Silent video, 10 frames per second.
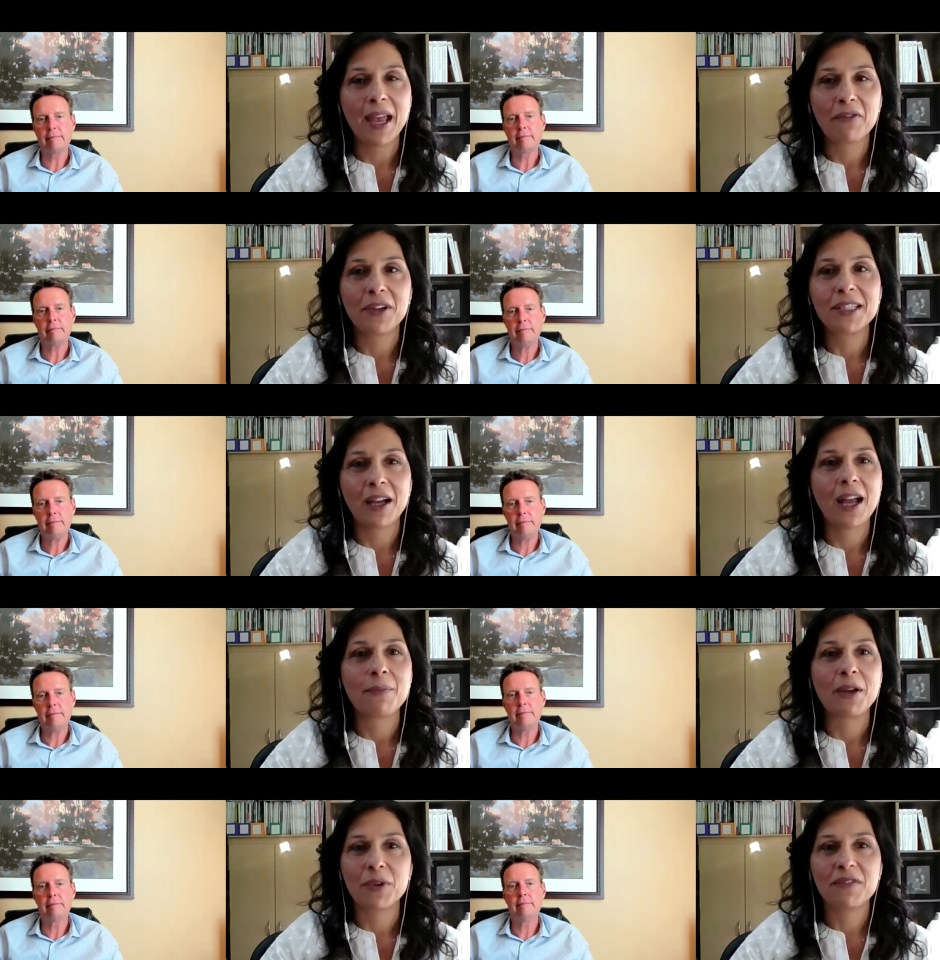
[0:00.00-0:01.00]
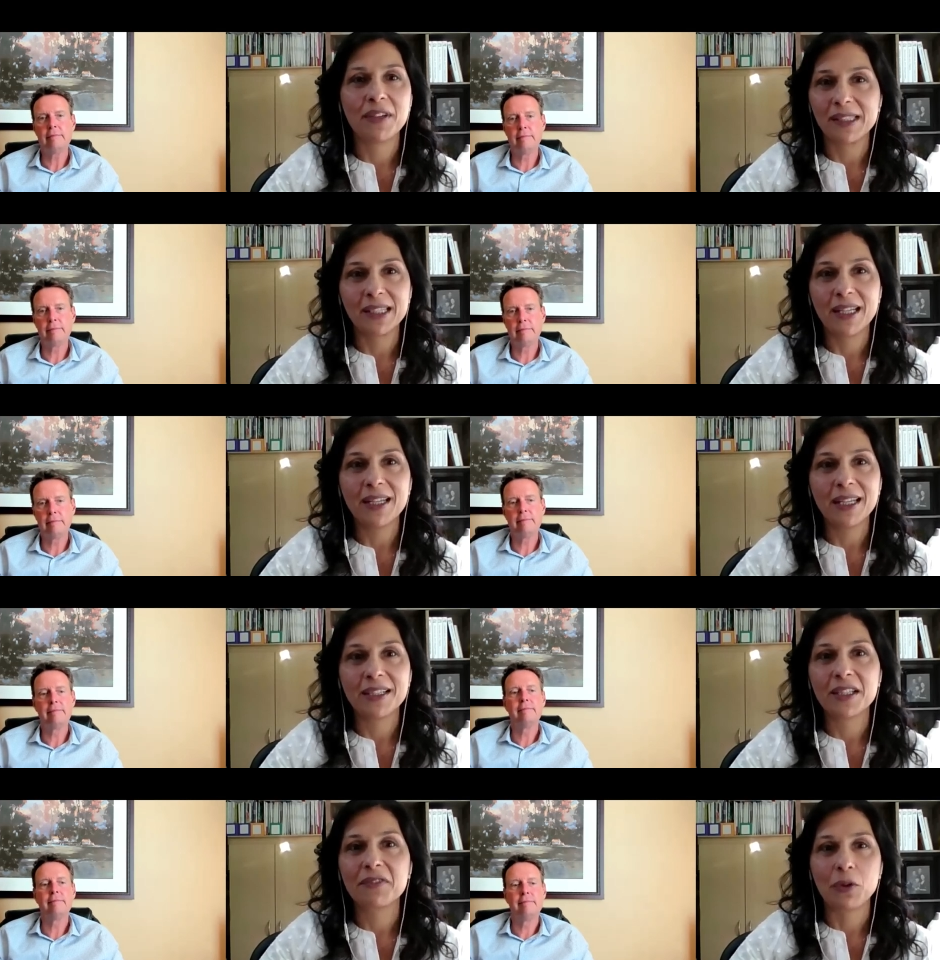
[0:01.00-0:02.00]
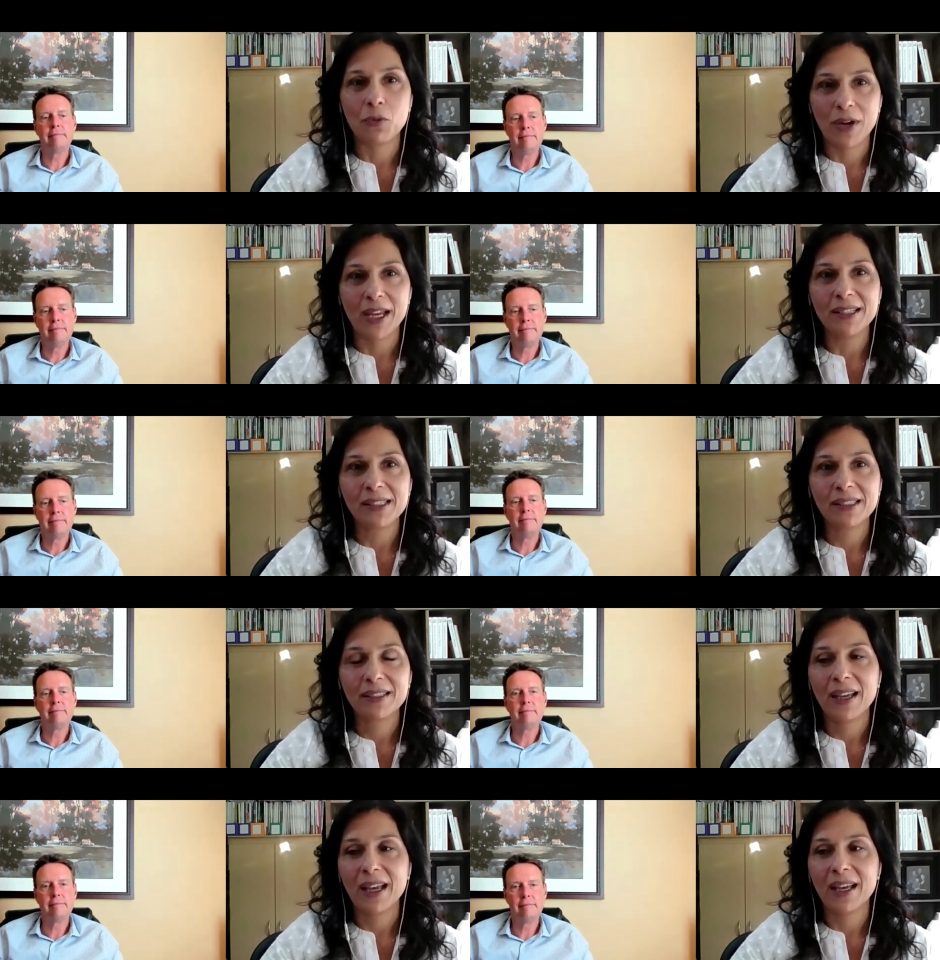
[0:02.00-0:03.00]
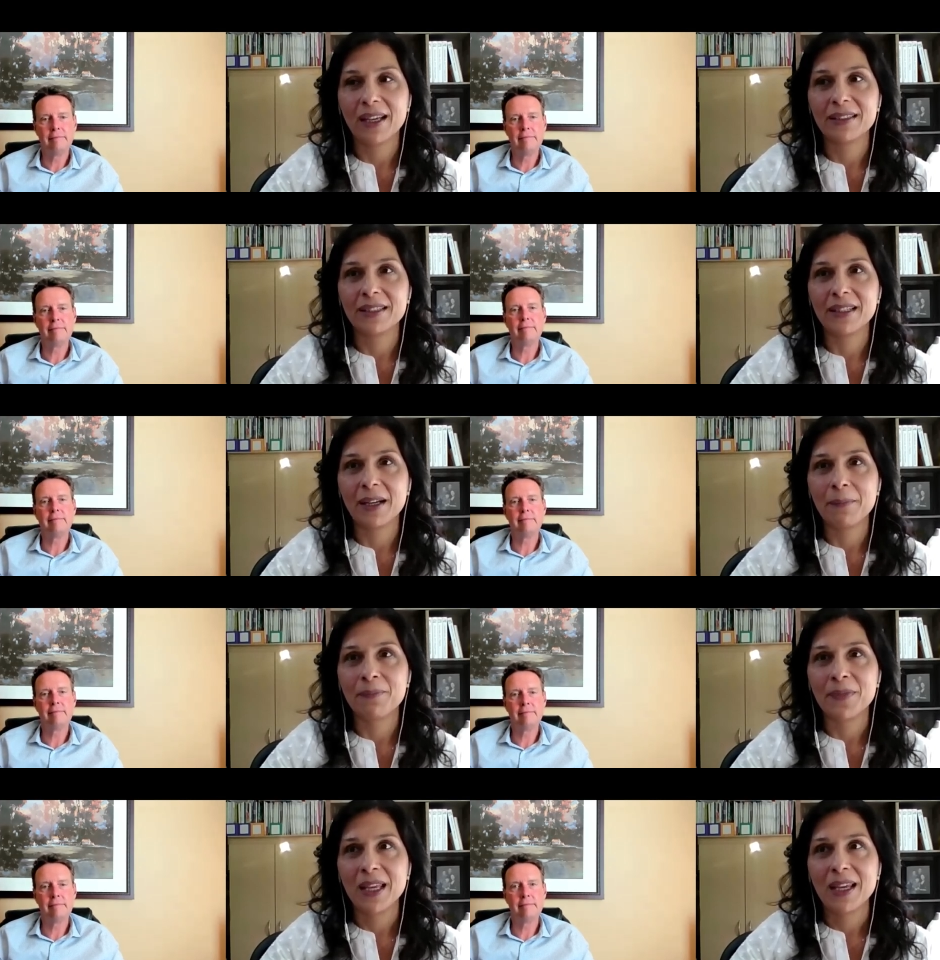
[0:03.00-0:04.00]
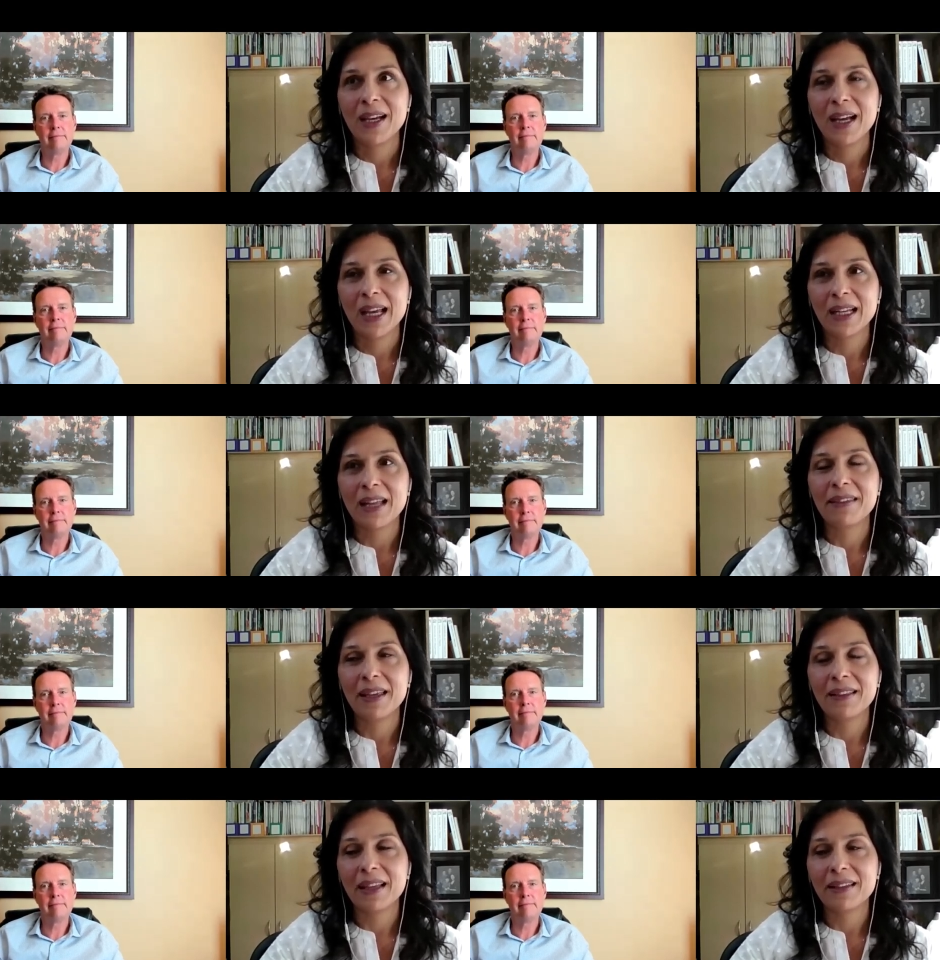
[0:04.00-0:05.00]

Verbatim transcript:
Speaker 1: every time I revisit it in different ways, and um, and I think